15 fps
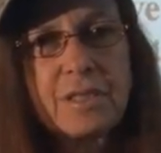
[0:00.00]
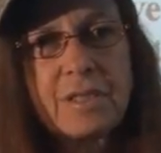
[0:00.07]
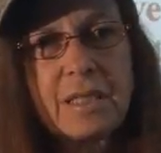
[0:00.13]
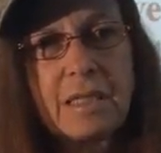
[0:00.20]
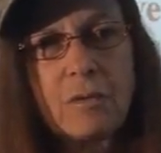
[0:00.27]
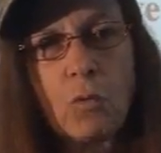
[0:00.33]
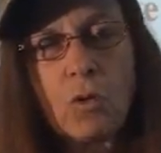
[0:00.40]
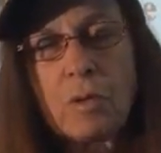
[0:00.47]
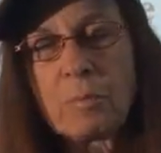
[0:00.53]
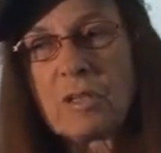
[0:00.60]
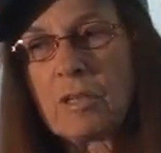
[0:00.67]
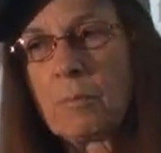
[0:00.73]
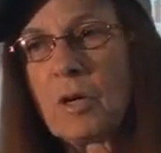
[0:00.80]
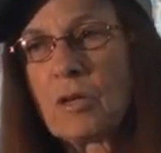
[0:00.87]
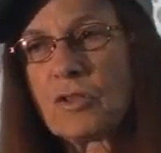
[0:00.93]
is that
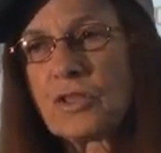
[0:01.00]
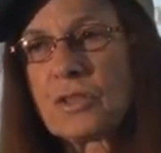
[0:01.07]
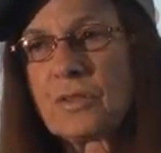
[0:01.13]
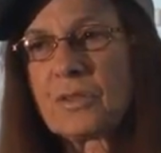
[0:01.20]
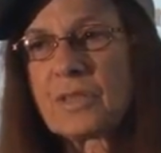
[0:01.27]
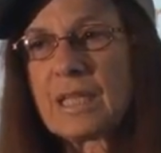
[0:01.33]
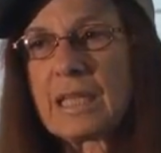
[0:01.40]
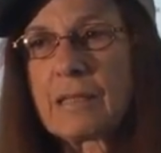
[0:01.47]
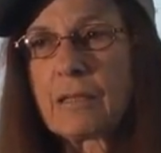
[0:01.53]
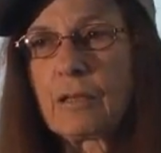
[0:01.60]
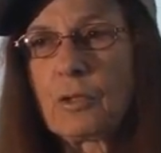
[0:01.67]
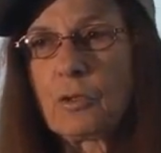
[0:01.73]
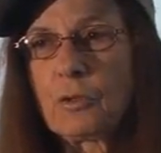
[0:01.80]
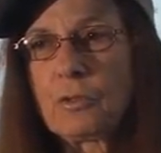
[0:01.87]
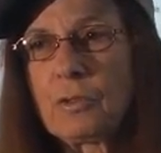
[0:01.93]
orbital motions
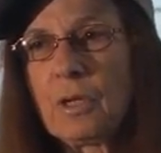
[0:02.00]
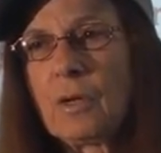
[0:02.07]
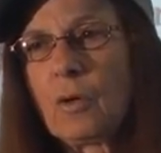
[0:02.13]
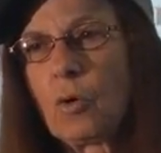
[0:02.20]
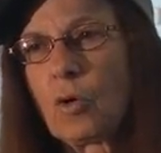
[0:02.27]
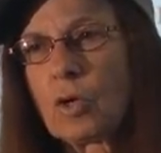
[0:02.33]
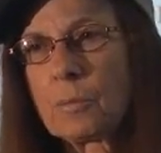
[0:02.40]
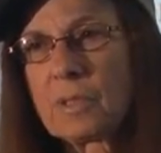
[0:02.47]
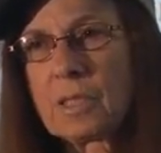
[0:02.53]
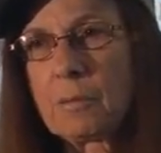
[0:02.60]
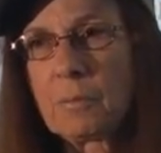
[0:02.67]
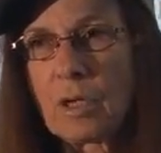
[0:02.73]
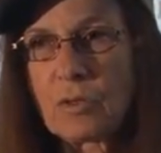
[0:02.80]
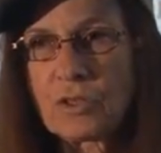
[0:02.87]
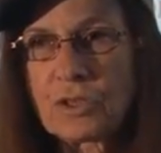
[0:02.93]
include
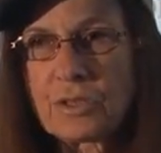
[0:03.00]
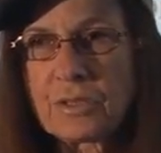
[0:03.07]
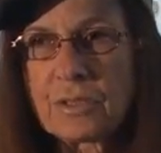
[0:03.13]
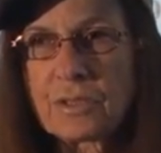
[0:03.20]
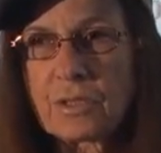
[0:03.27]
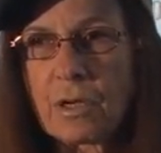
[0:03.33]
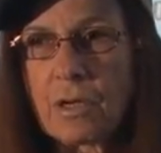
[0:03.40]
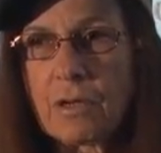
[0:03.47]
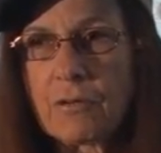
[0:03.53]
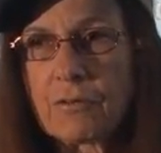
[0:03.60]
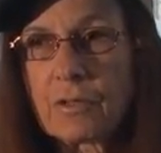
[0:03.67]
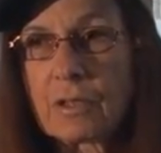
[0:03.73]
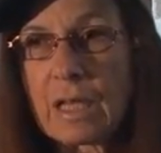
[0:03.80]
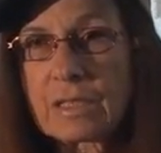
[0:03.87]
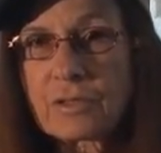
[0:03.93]
orbital motions
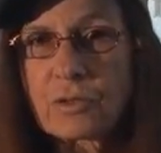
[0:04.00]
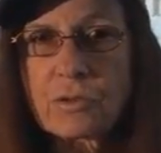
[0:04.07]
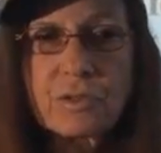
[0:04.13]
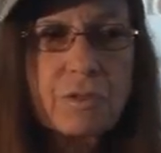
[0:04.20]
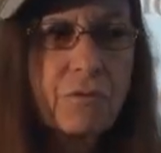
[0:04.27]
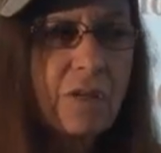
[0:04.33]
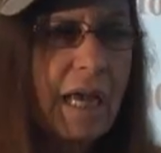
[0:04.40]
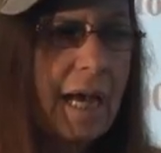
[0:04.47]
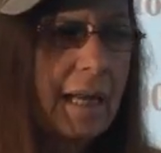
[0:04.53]
of clusters of